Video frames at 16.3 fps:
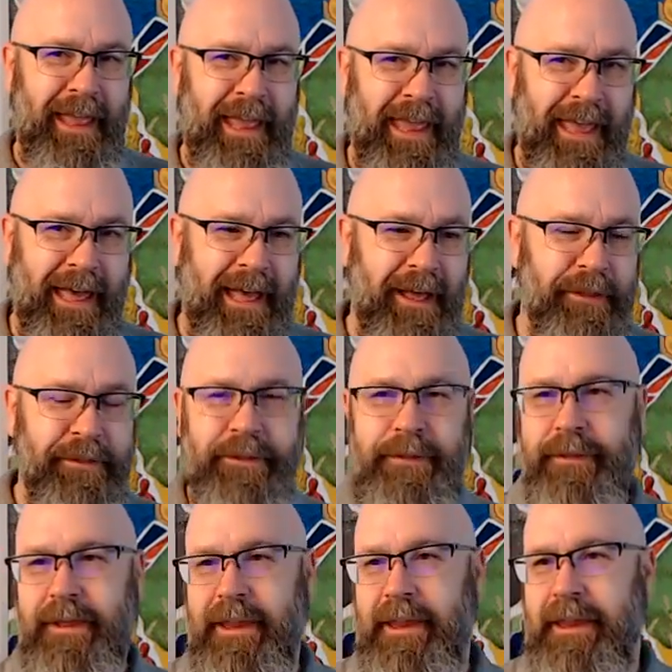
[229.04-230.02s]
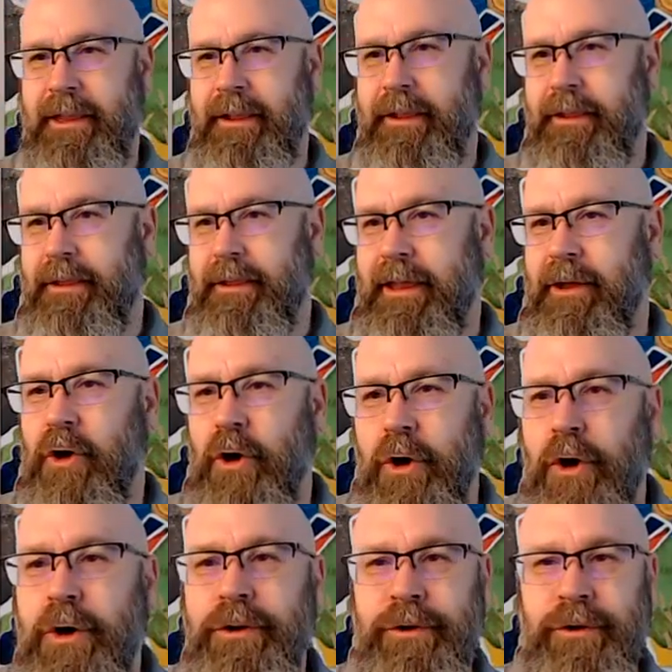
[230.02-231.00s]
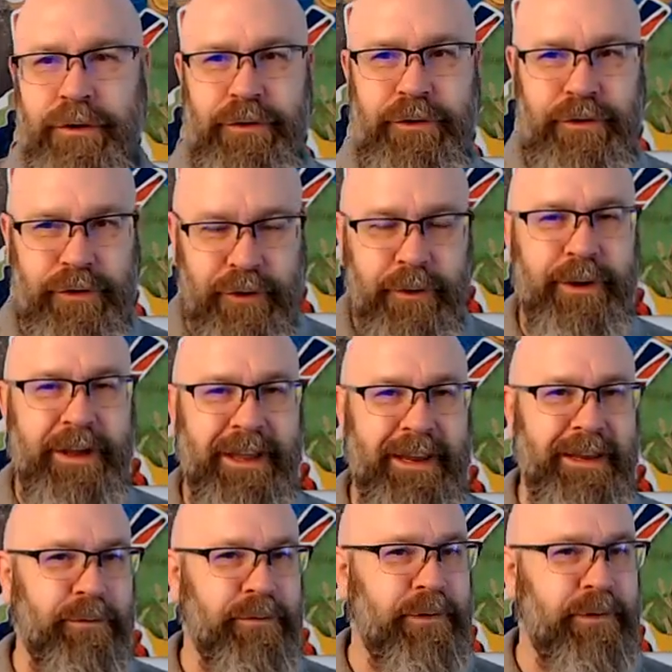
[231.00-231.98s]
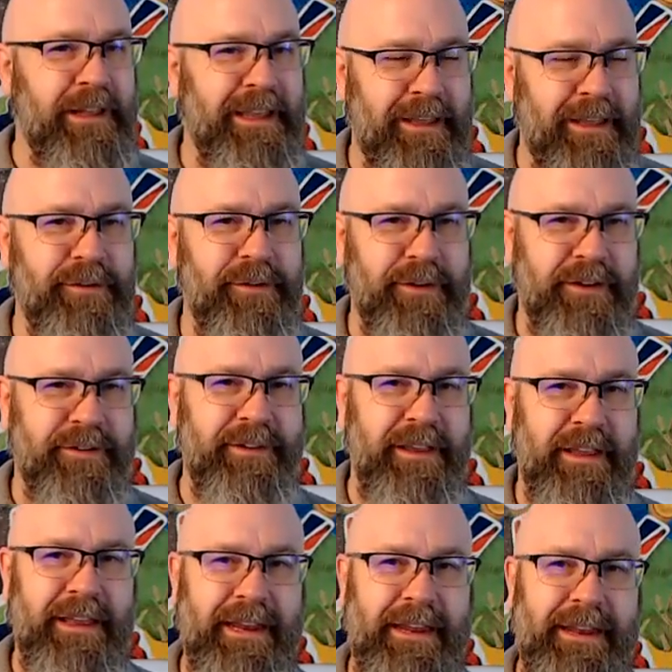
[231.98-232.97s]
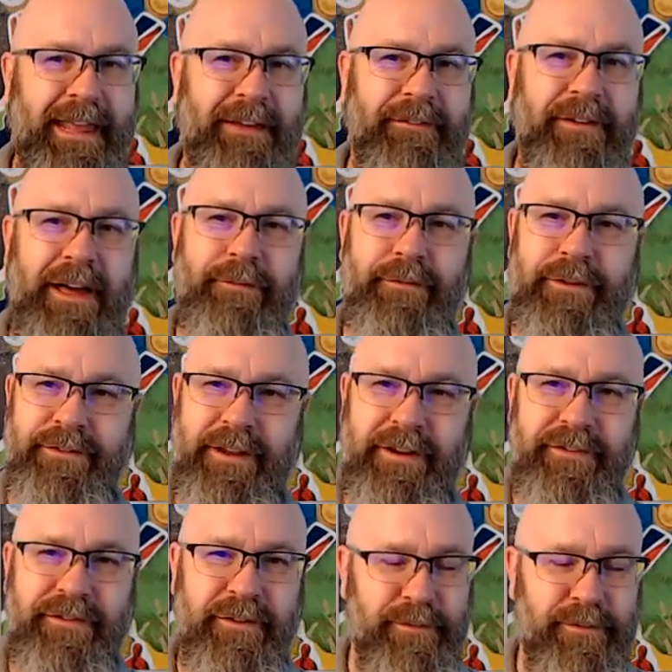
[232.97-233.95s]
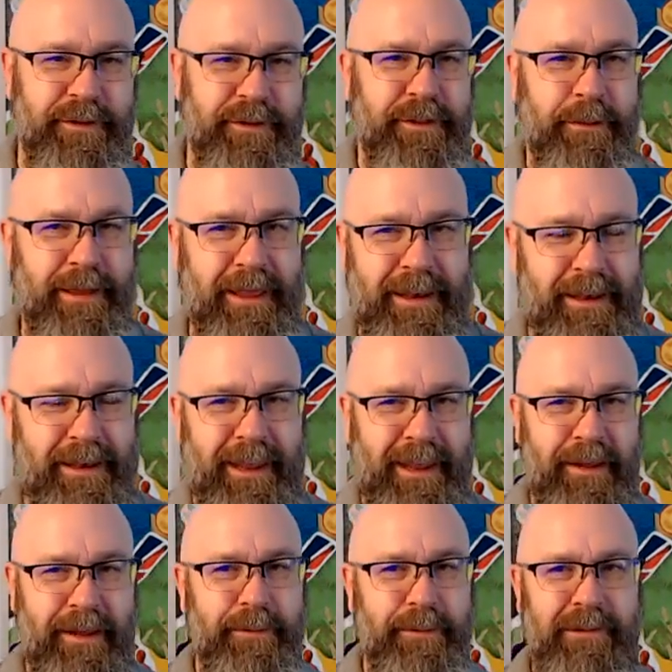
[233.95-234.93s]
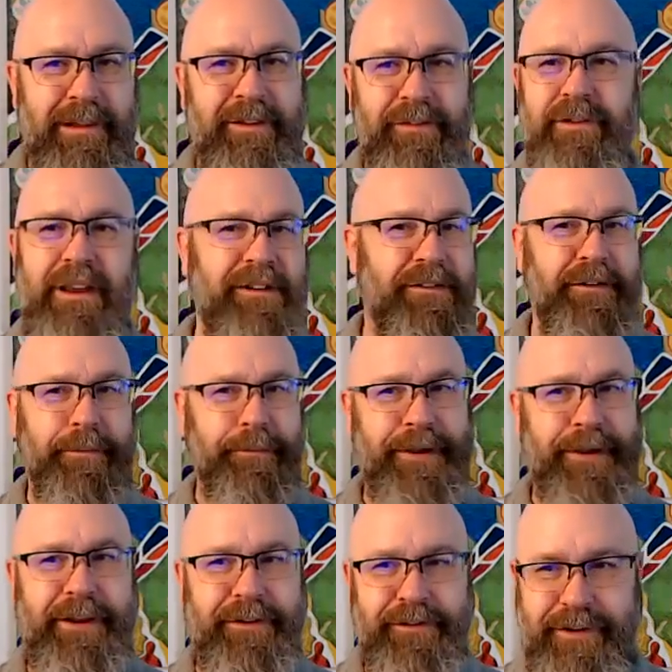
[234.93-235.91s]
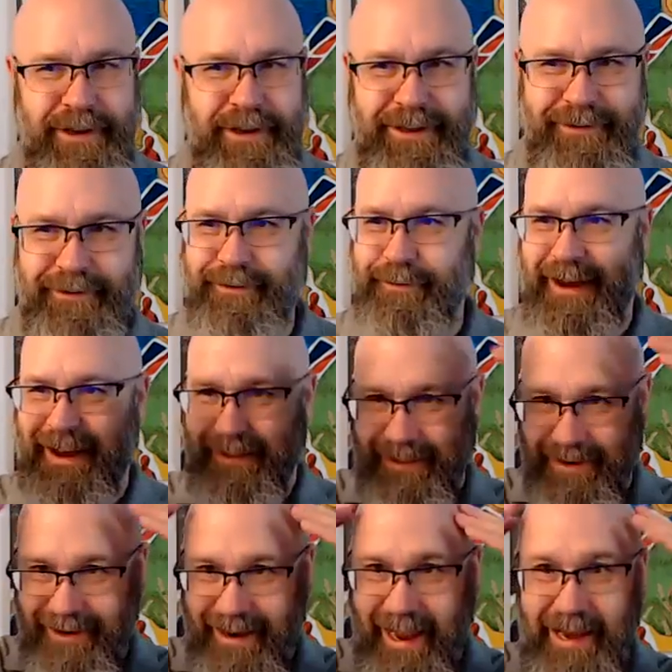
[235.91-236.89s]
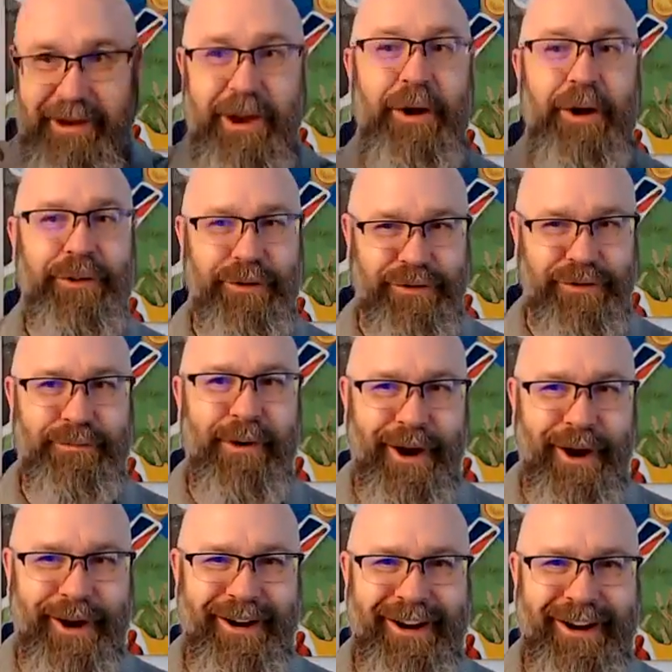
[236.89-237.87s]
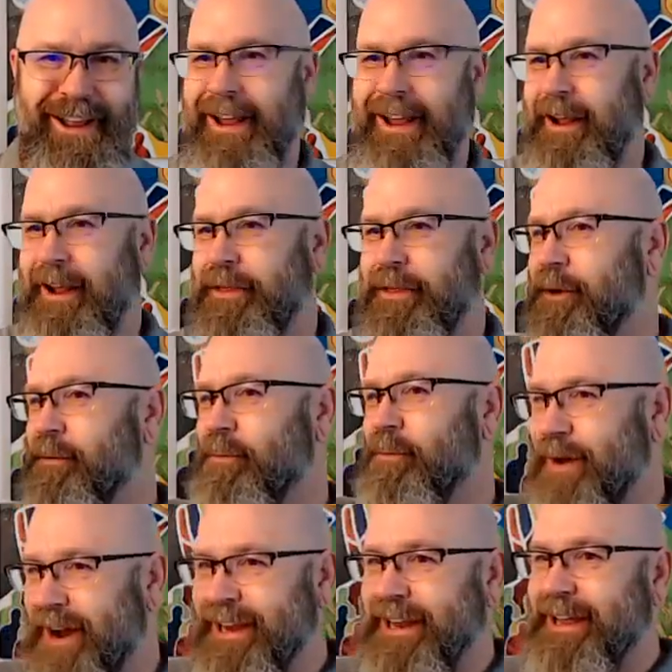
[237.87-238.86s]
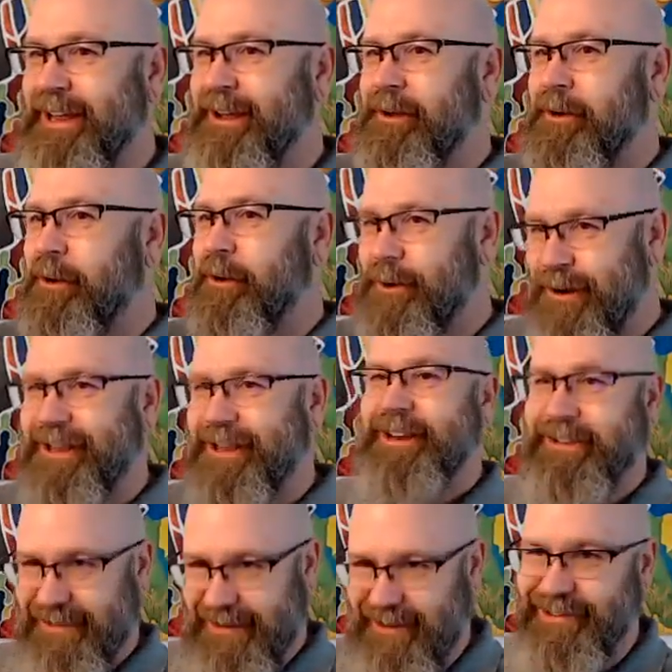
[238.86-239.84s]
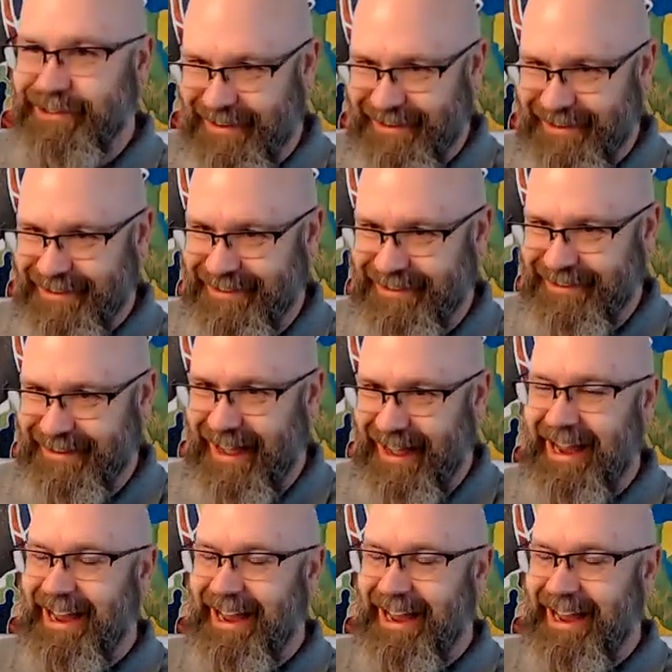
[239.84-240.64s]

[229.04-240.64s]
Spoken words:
They couldn't do it. And it was really interesting. And I'd have conversations with them. And it'd be really strange. They're PhDs, right? I know they're smart. Sure. They're running organizations.